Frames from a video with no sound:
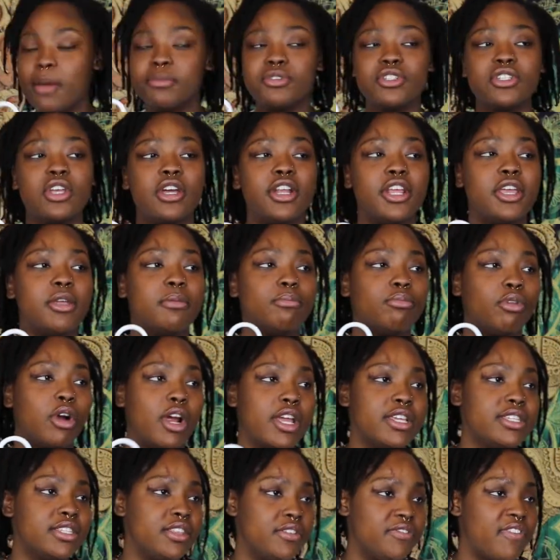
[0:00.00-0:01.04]
I'm just gonna
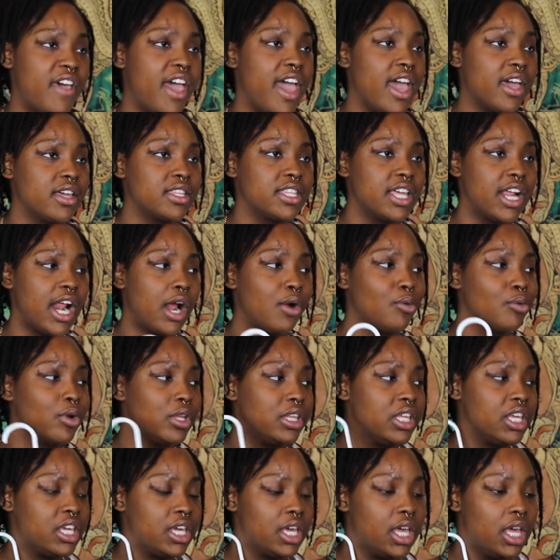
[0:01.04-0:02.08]
embrace the fact that I
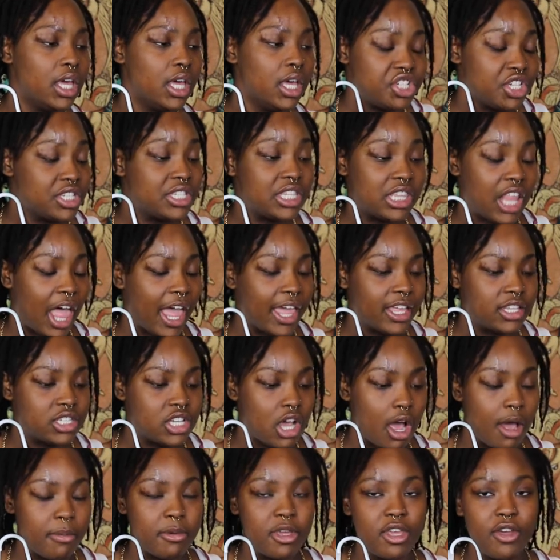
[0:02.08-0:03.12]
really just like
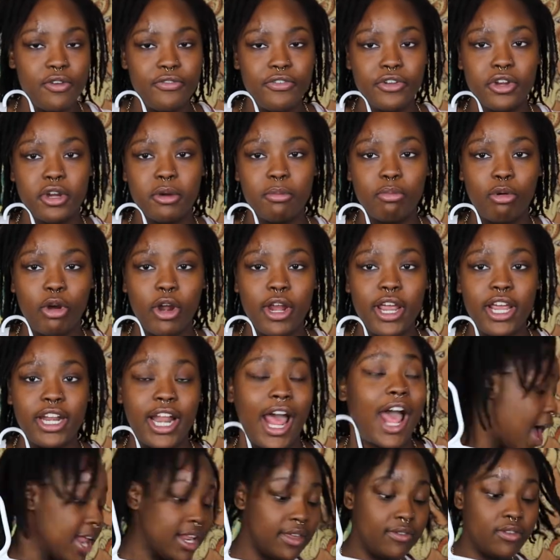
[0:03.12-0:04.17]
Tommy Hilfiger
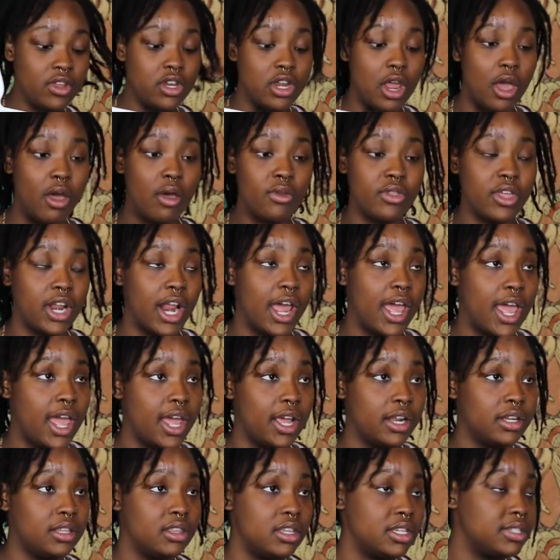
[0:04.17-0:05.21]
brand. I didn't even know that I
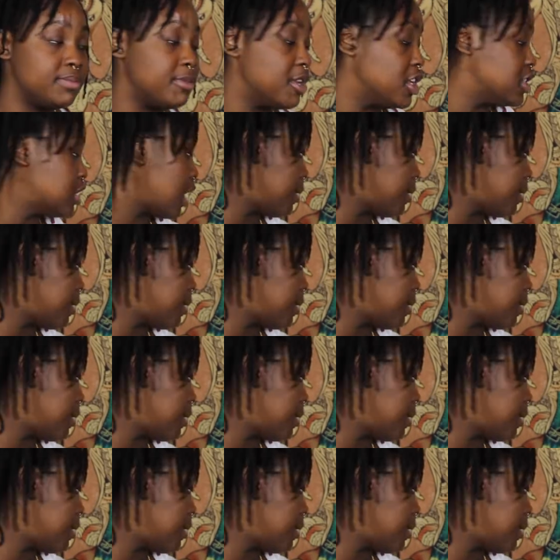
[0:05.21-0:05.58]
had this many